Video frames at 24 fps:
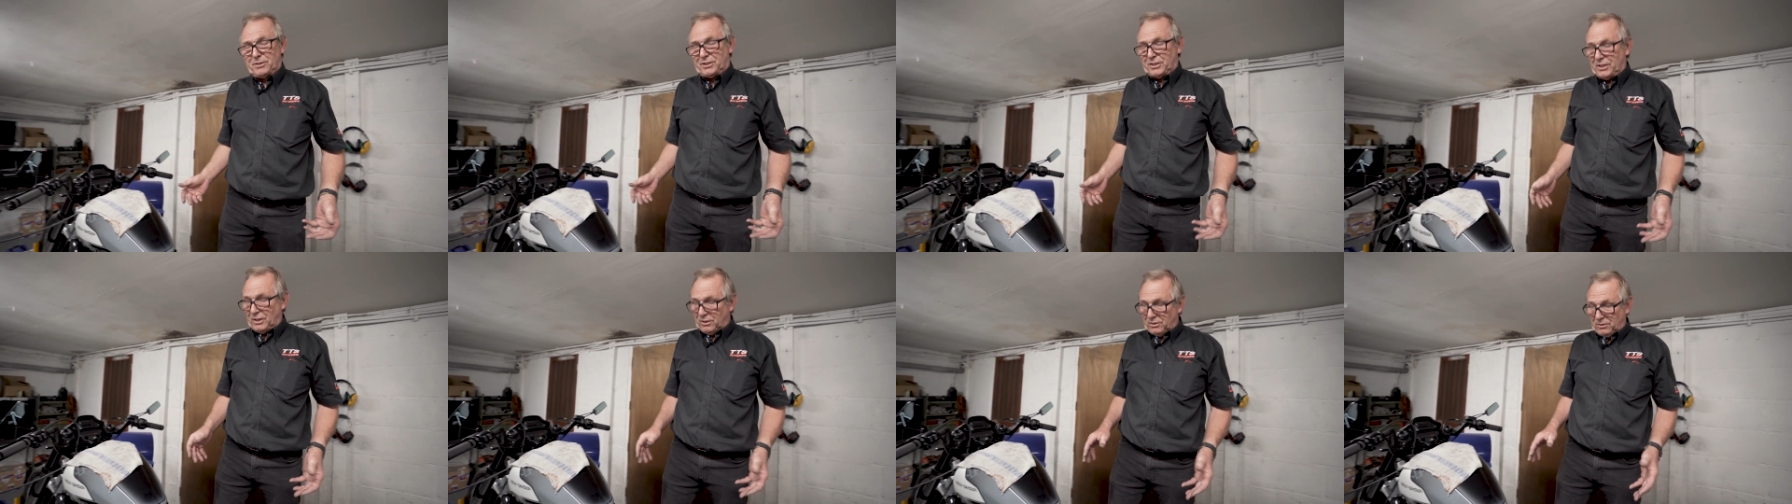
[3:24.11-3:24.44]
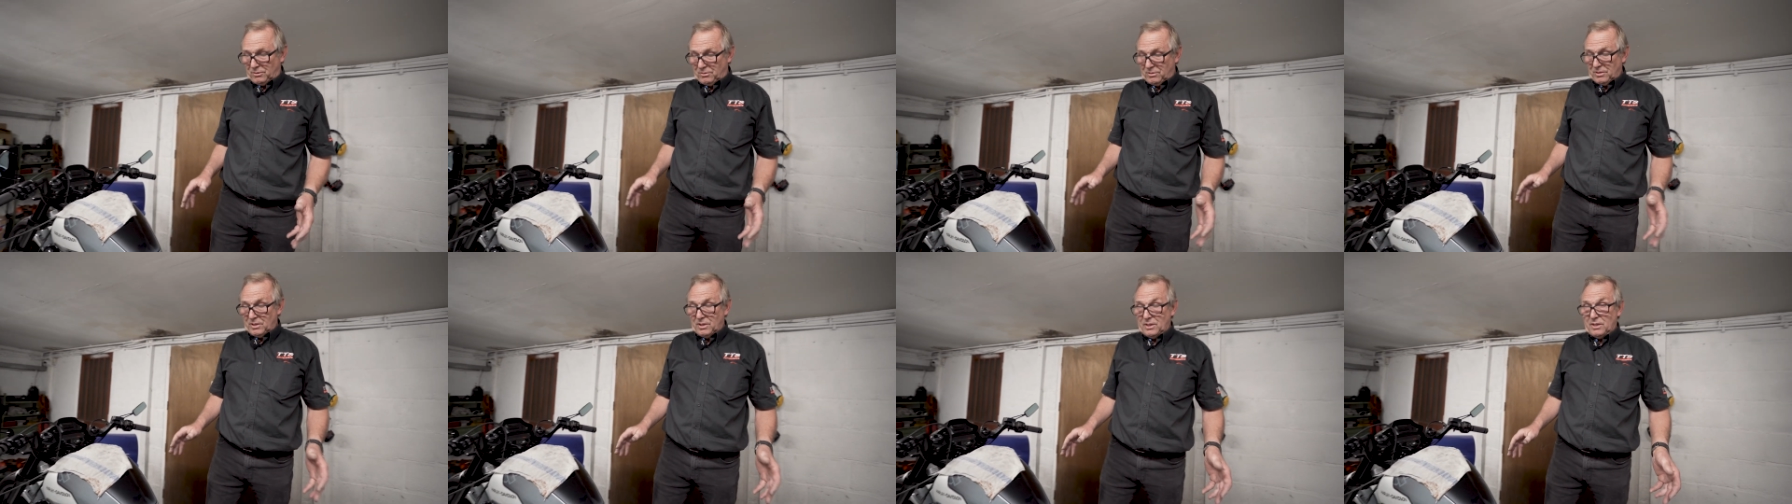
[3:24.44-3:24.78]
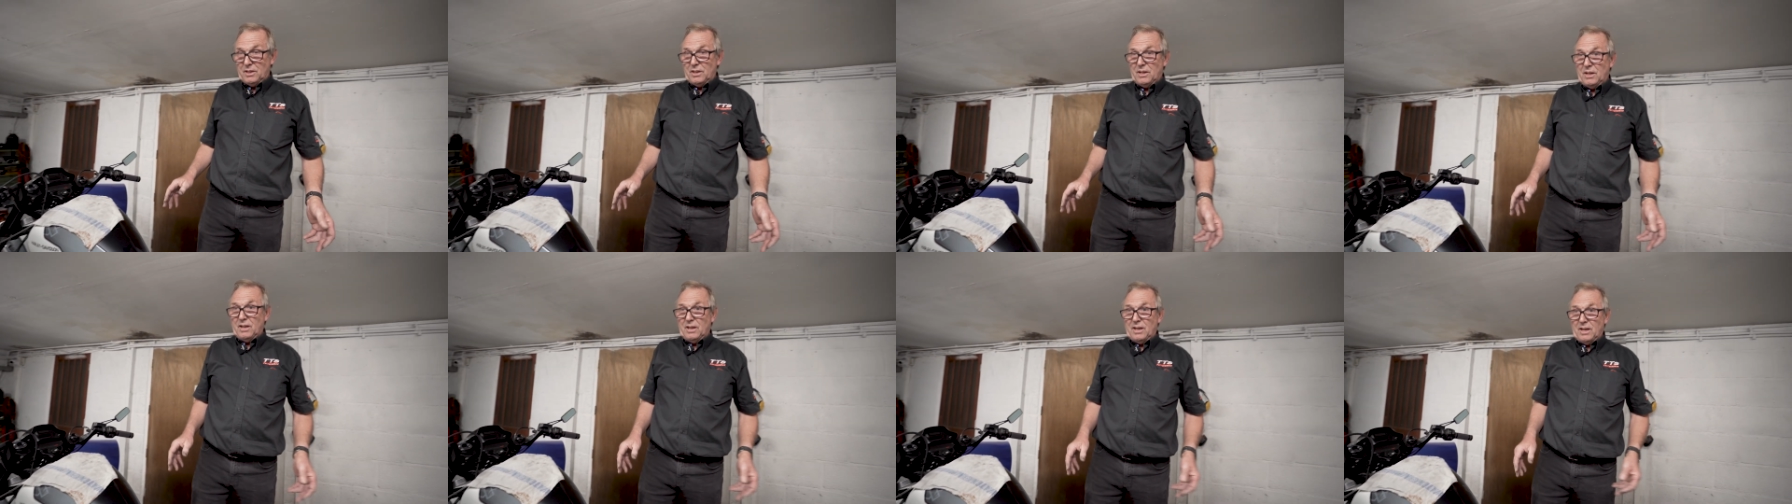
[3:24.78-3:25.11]
So
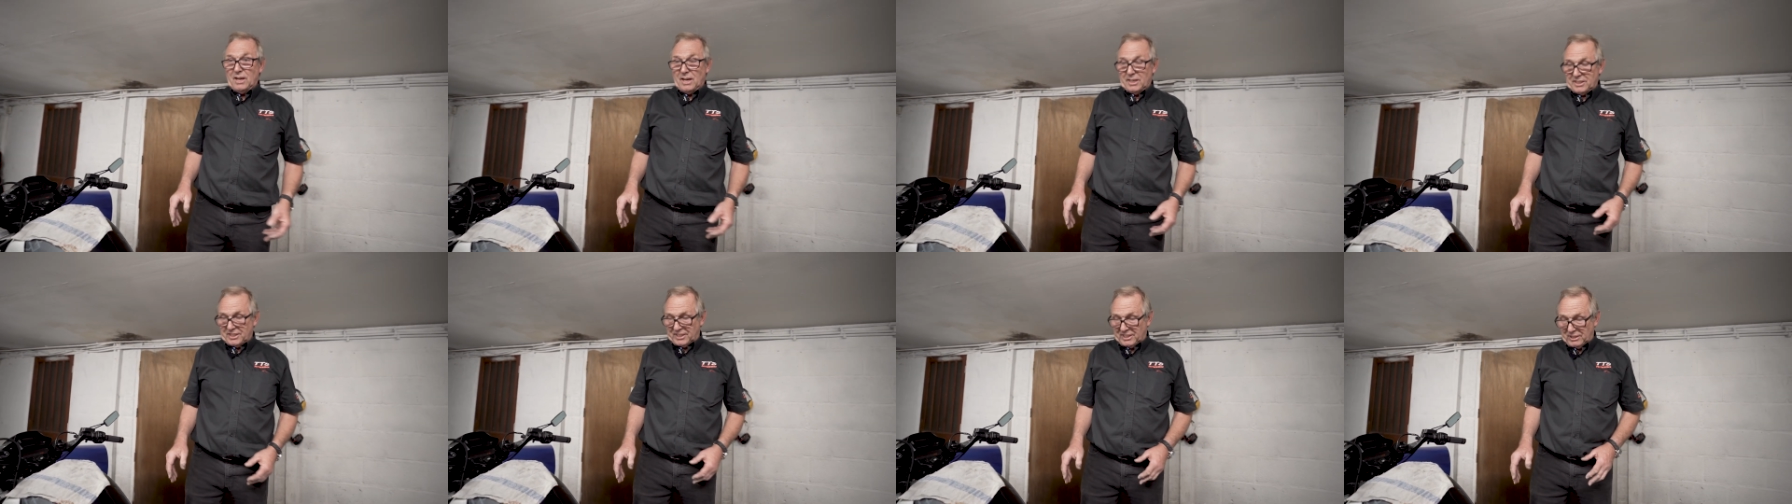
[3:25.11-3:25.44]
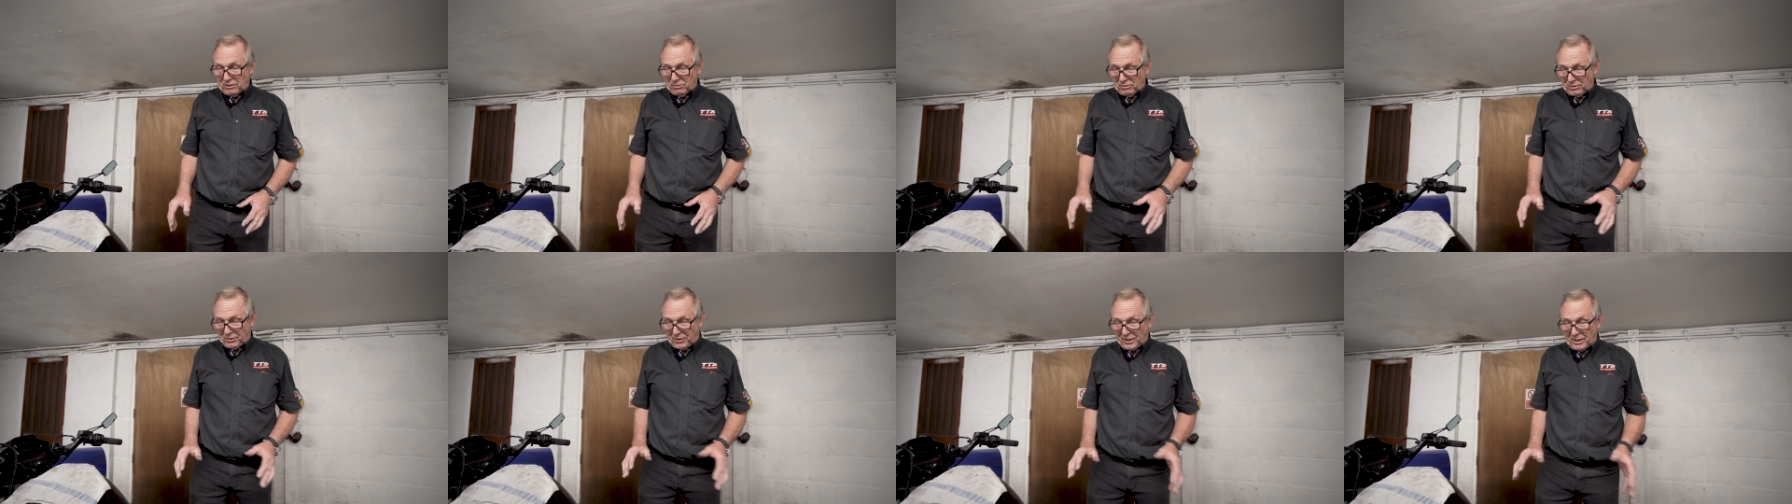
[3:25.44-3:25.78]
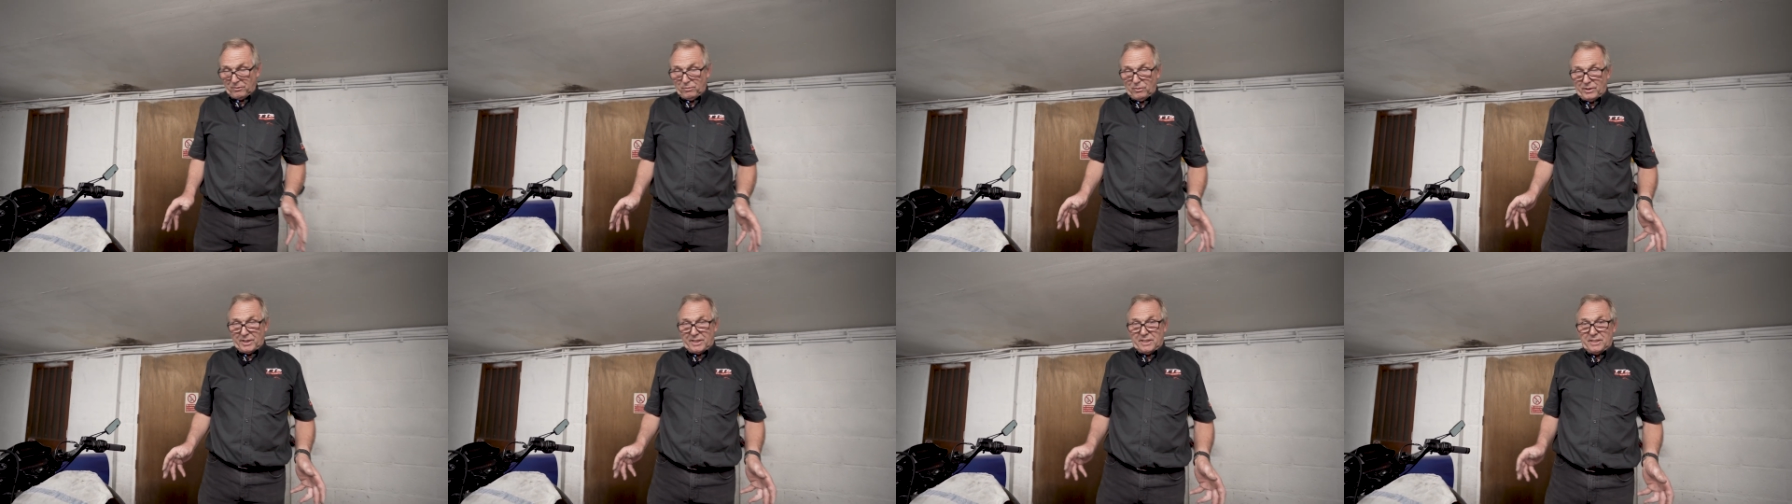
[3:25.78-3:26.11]
I still
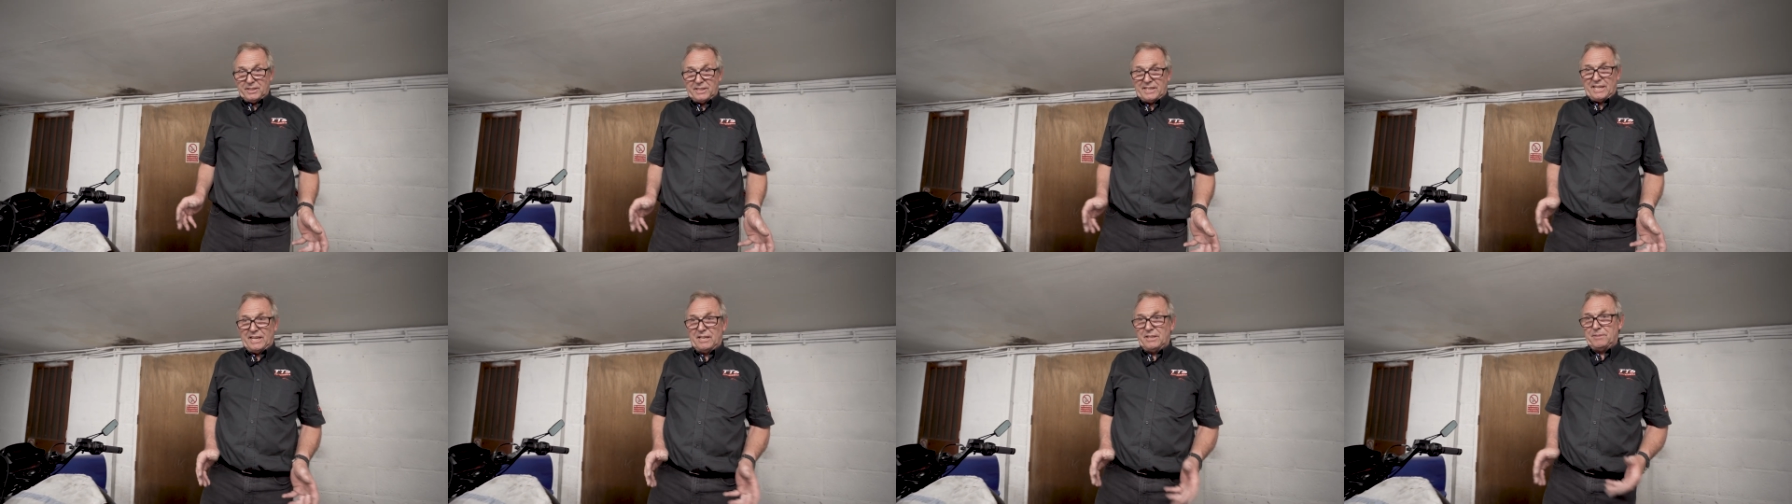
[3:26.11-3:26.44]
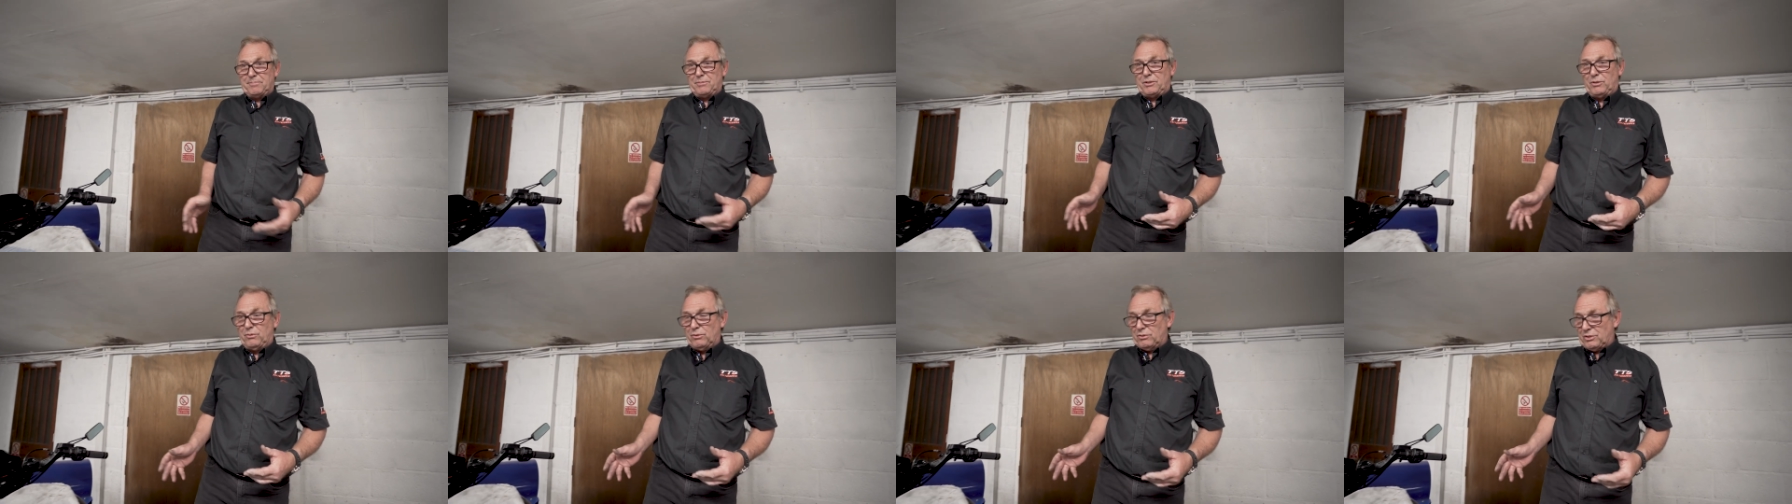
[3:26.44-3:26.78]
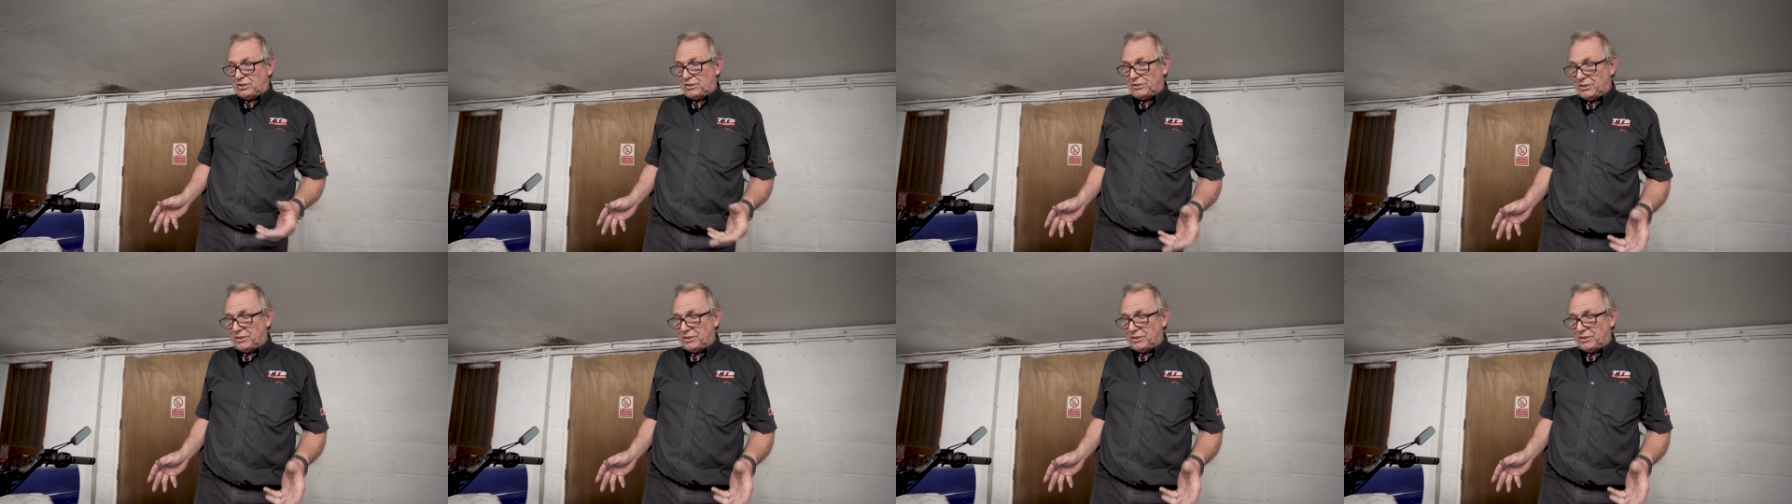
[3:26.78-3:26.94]
think we can go up towards